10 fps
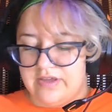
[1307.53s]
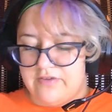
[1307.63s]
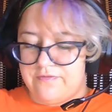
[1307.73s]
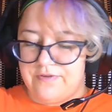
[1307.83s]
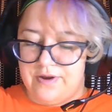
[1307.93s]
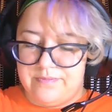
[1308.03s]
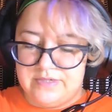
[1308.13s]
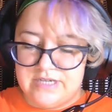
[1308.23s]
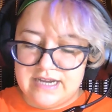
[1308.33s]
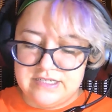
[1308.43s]
from
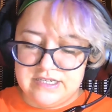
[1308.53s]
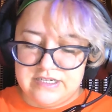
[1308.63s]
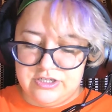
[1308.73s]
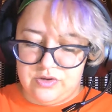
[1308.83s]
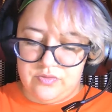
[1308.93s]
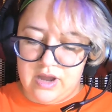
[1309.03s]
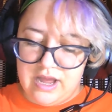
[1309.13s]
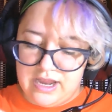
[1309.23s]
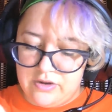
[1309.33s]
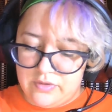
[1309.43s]
Texas to
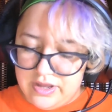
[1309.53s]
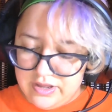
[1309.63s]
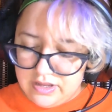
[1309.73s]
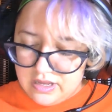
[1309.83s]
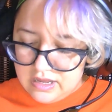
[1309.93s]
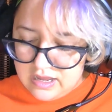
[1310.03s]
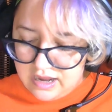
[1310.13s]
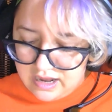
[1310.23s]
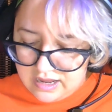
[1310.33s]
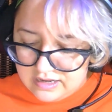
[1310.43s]
Iowa,
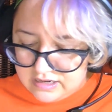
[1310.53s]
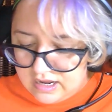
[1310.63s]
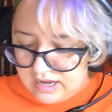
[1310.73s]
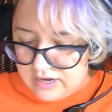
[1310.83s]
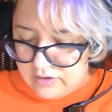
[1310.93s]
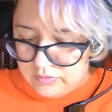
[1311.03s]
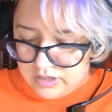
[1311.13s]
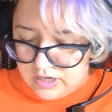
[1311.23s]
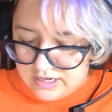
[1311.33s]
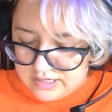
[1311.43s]
and I will
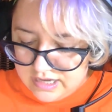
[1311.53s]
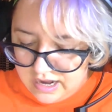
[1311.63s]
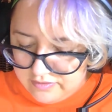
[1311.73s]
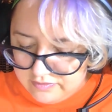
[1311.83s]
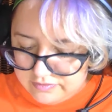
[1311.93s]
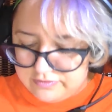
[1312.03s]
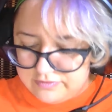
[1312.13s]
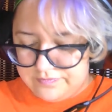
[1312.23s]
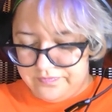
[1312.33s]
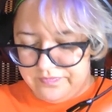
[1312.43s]
not have
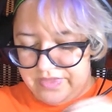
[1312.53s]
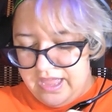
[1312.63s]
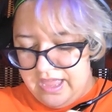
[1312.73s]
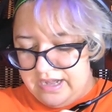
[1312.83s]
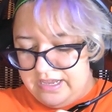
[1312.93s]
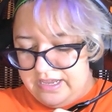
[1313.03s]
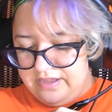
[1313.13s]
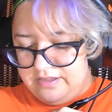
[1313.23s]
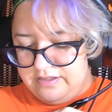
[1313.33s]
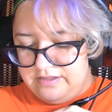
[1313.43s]

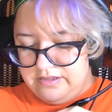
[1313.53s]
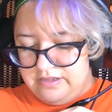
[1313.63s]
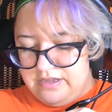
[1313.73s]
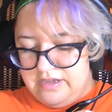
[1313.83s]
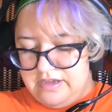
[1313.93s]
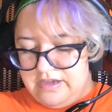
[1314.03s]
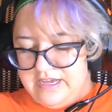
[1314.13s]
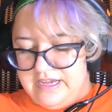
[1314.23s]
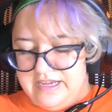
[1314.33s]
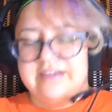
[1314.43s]
any
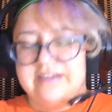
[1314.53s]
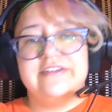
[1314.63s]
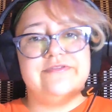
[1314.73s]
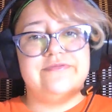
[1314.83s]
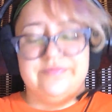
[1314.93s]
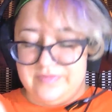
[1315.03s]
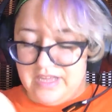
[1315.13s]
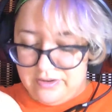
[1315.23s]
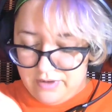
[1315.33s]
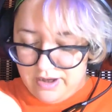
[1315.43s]
uh
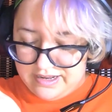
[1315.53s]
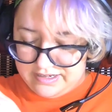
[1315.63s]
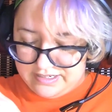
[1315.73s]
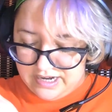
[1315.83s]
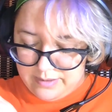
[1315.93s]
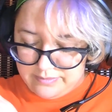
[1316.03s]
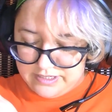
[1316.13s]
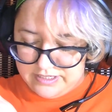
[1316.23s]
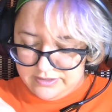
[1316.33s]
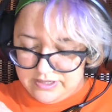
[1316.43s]
any writing time to
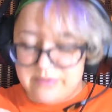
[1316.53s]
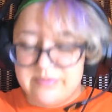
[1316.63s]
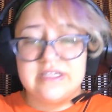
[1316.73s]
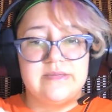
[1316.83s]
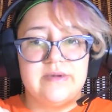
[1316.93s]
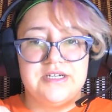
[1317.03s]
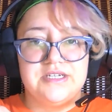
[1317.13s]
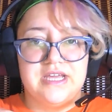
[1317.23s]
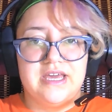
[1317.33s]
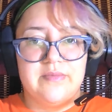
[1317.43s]
do there because I'm not
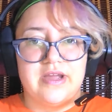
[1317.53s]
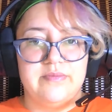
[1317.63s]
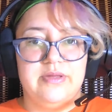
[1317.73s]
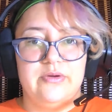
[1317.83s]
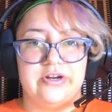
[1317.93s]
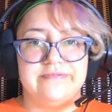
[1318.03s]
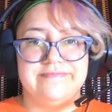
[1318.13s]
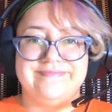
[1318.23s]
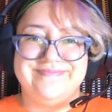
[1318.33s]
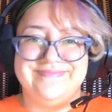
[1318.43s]
taking my computer.
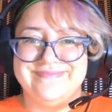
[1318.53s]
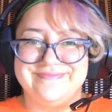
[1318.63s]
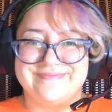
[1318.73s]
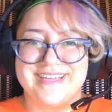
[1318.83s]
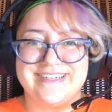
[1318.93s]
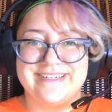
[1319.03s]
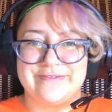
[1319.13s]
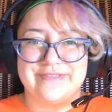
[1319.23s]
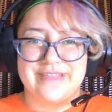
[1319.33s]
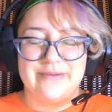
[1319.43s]

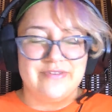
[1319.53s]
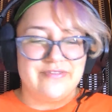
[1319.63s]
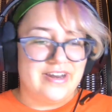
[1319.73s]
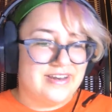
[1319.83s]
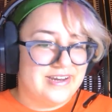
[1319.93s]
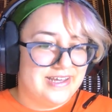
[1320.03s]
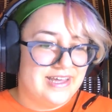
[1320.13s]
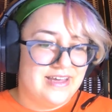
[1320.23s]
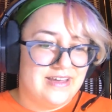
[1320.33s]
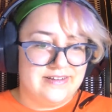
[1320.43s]
So that'll be fun.
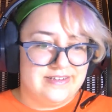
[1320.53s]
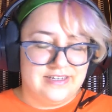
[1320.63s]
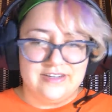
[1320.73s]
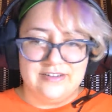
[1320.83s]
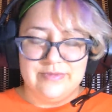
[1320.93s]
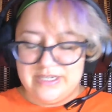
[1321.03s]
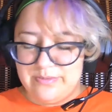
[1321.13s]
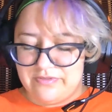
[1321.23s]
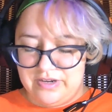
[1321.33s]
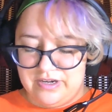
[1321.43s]
It'll be
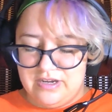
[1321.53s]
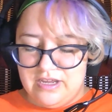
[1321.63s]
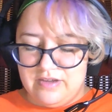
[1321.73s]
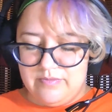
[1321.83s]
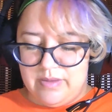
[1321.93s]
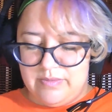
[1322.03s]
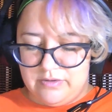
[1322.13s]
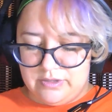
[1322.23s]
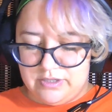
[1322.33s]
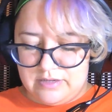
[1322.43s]
super fun. Maybe I
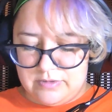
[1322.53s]
will take my